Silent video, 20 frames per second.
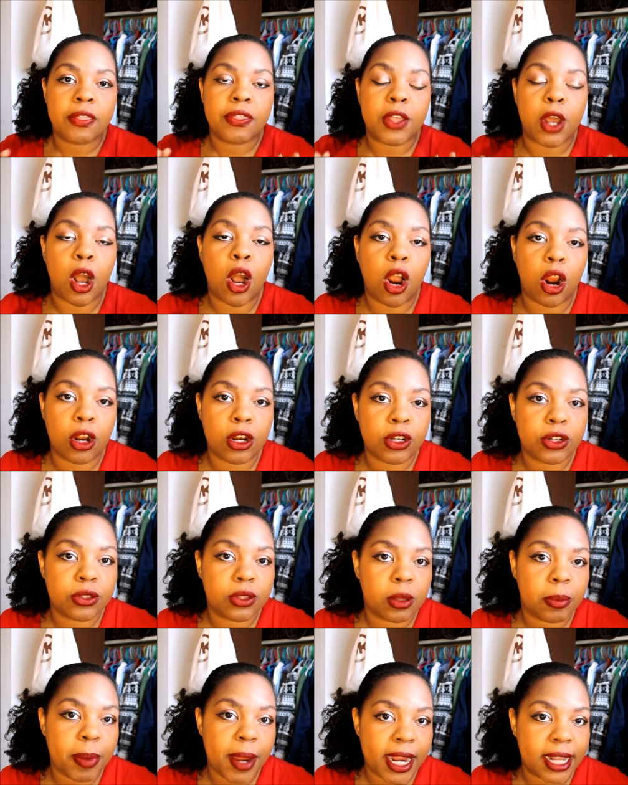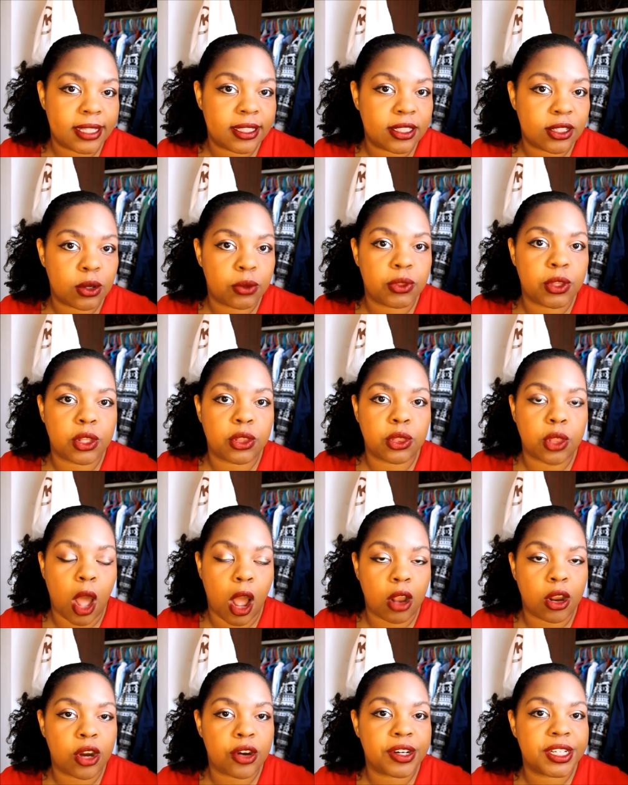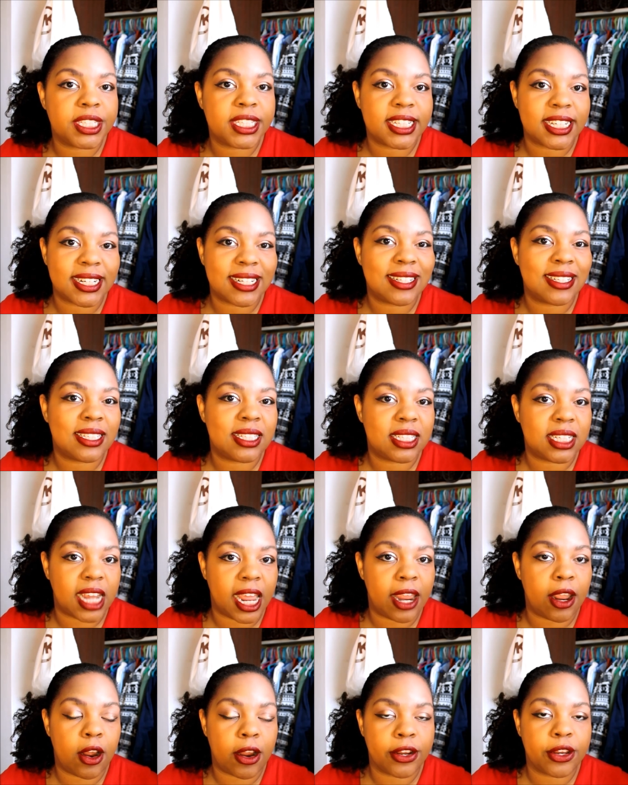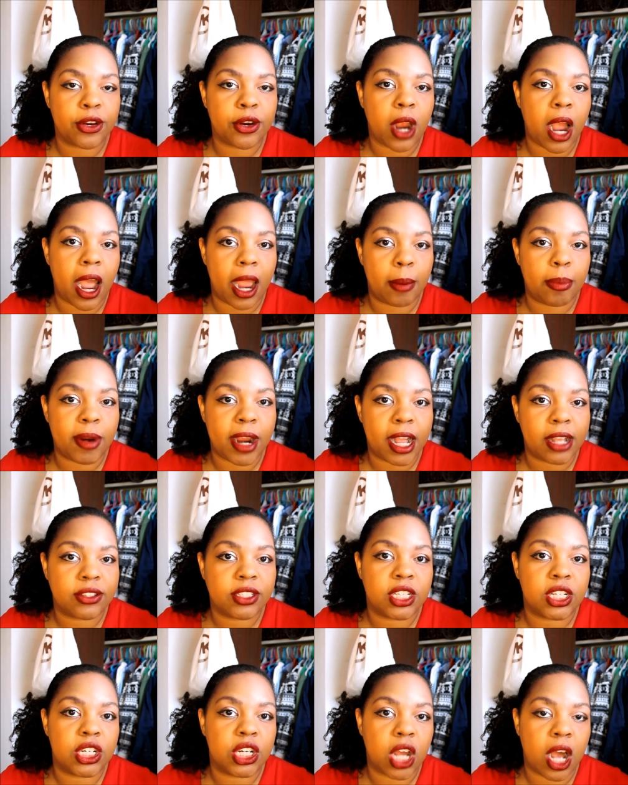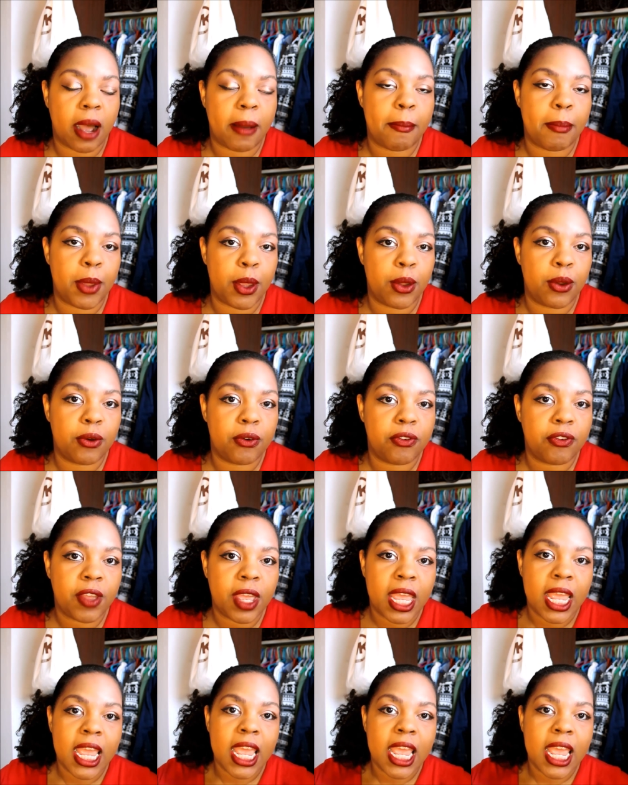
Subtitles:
the harder the pencil, the longer it's going to stay on your eyebrows and not move.